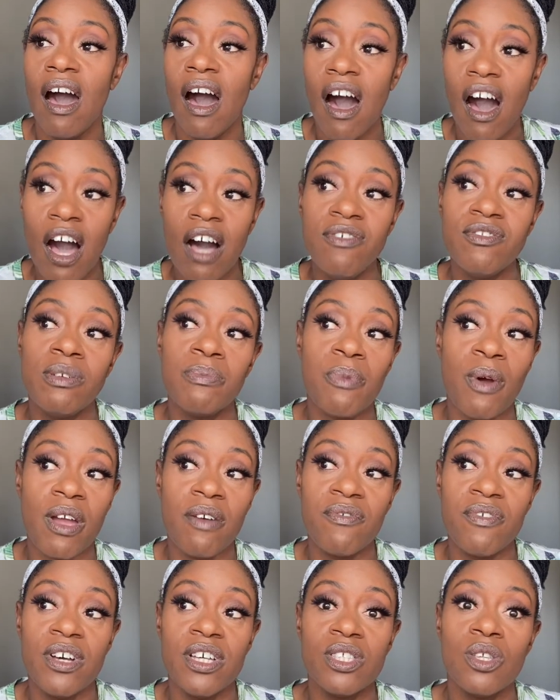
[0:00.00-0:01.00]
After
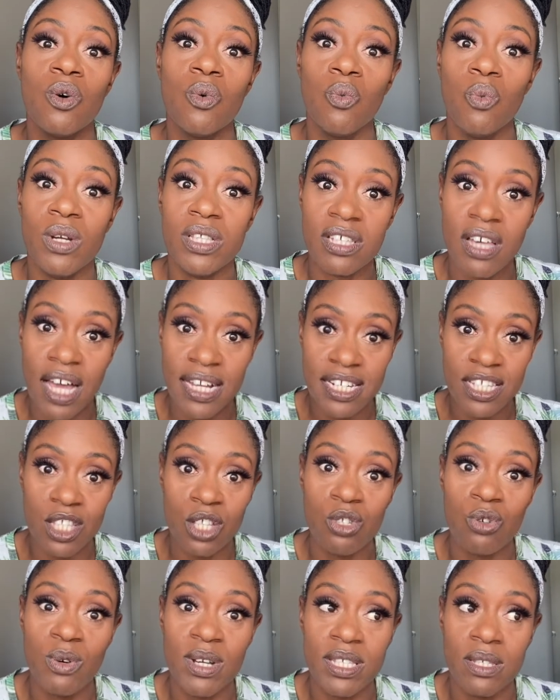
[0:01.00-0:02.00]
breakfast, we tidy the
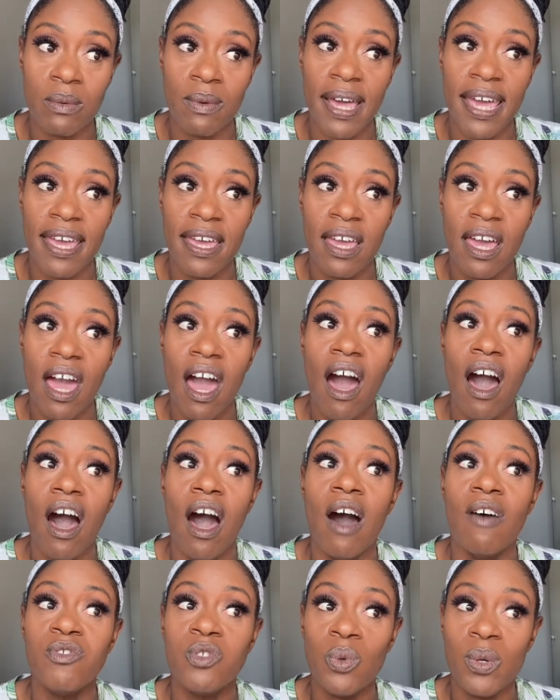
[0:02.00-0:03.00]
toys away.
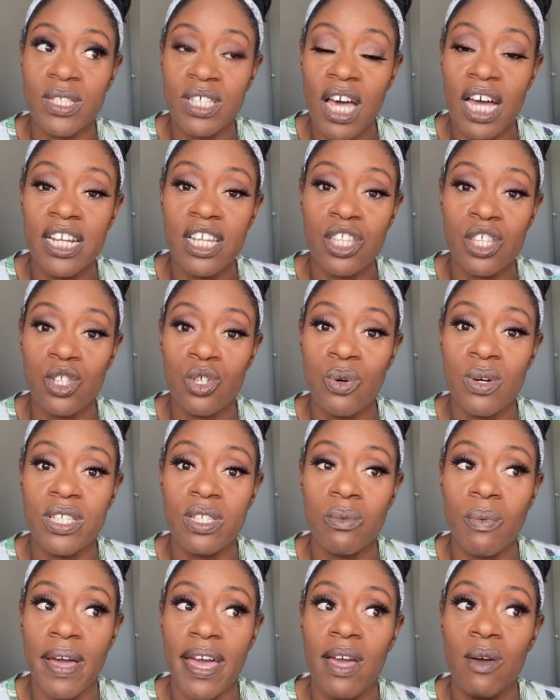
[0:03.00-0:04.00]
After we tidy the toys
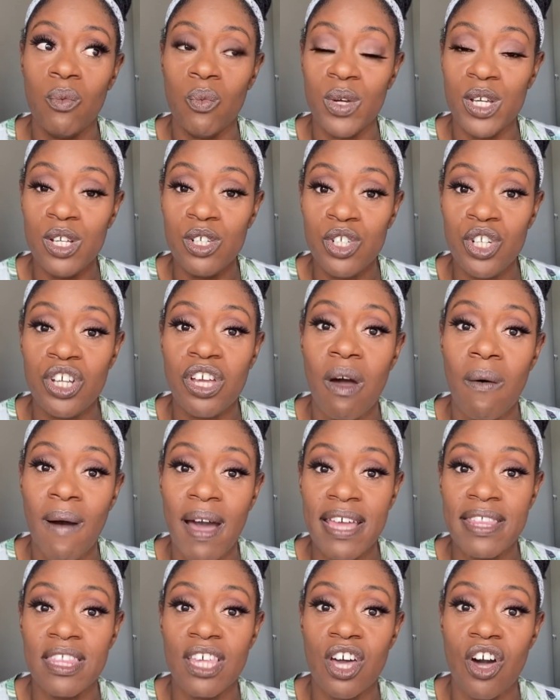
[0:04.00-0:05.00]
away, we usually go out
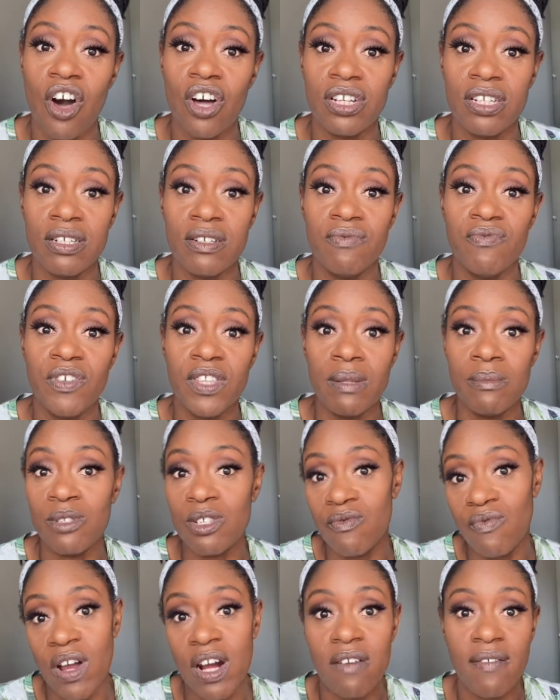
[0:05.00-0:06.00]
in the garden for them to
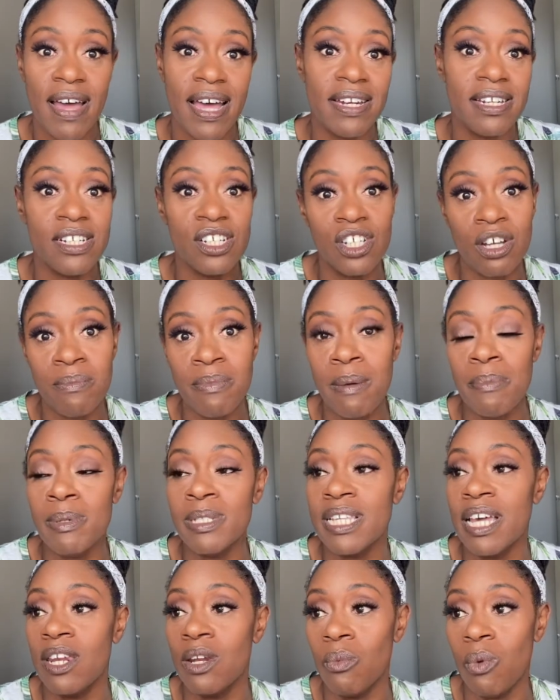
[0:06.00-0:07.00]
run around and jump up and
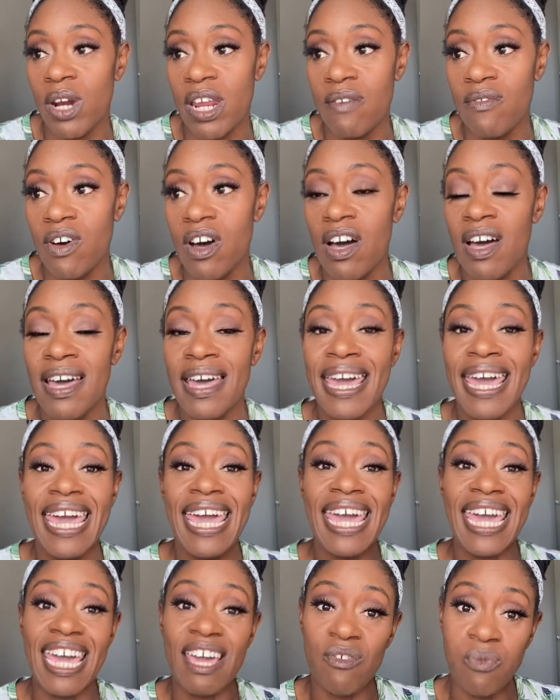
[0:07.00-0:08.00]
down or whatever.
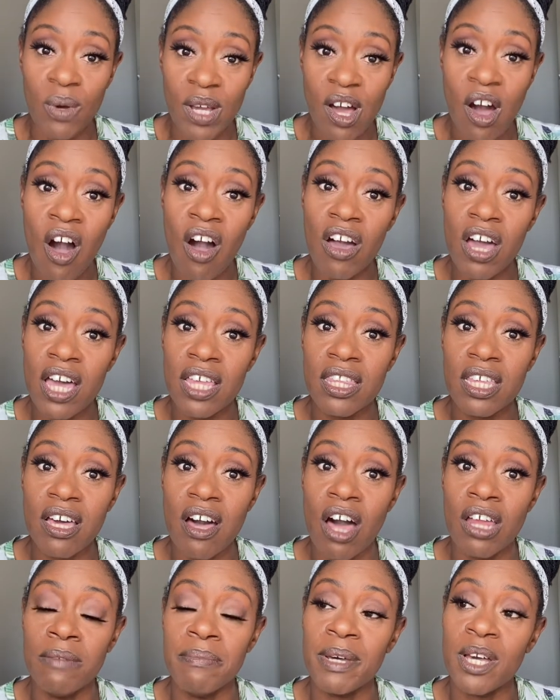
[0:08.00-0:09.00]
If we can't go in the
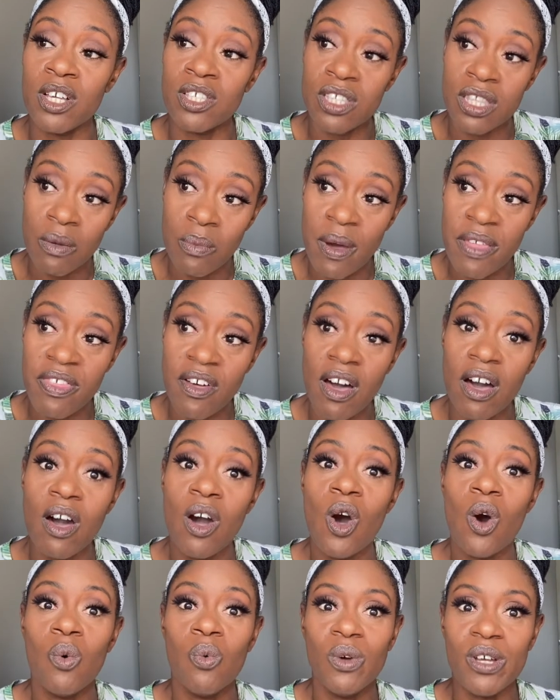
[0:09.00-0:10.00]
garden because of the weather,
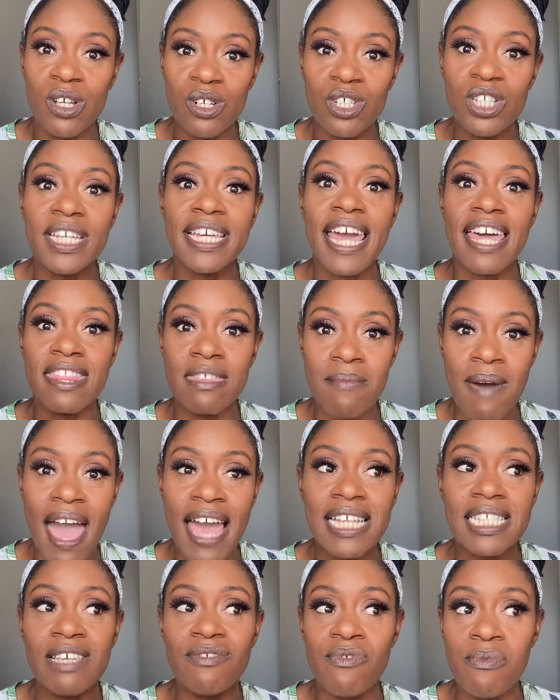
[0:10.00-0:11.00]
we usually get them
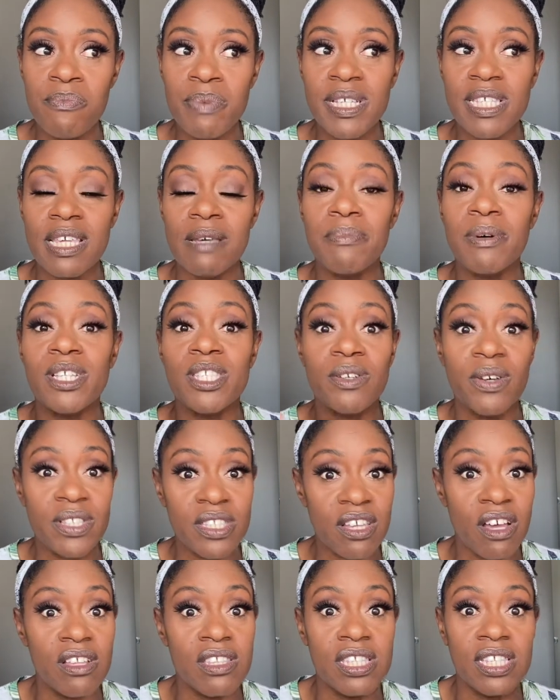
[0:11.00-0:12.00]
active and busy by doing
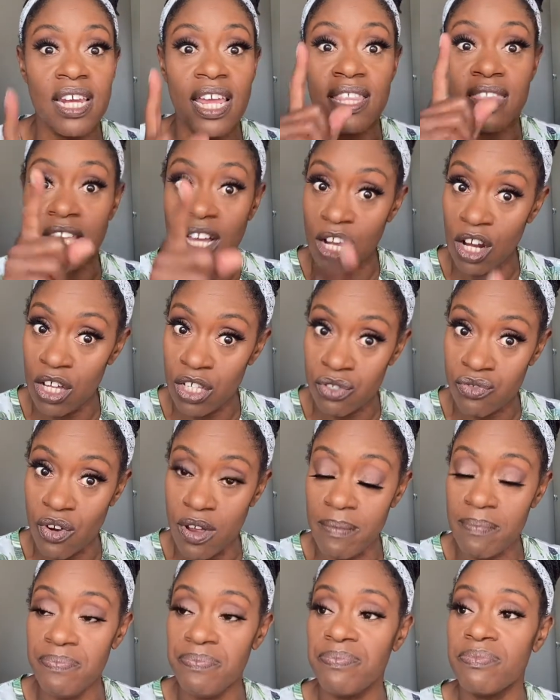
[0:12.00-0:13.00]
dancing in the
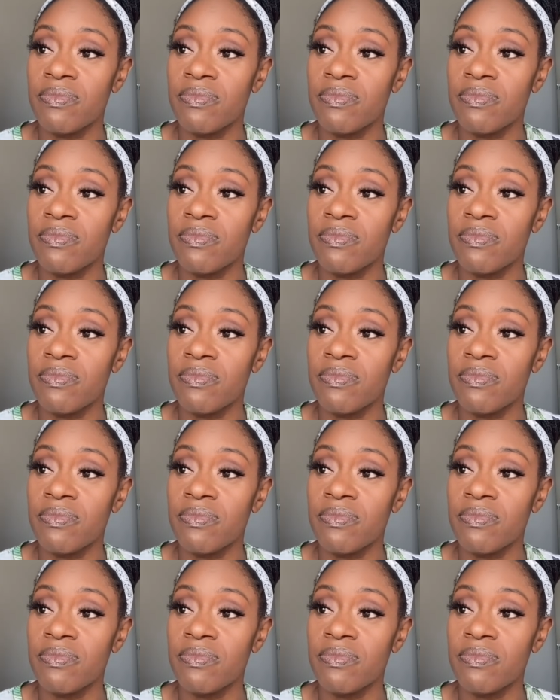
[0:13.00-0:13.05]
classroom.